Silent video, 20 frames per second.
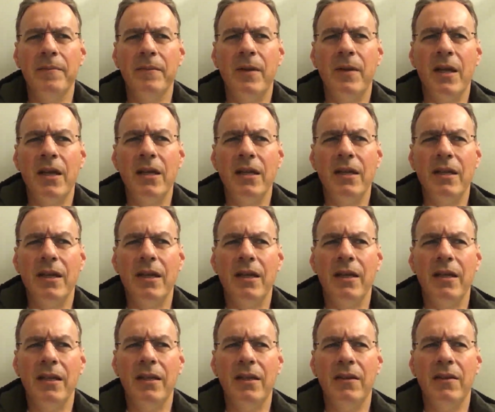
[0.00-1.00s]

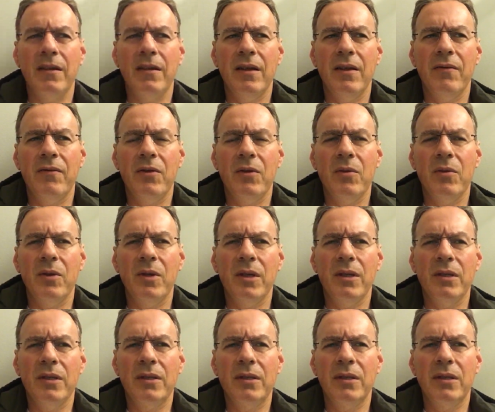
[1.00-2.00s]
They view it
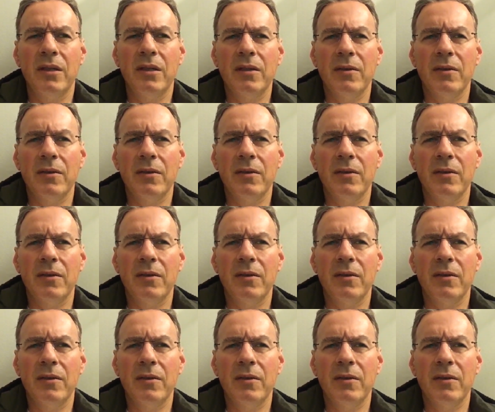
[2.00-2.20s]
as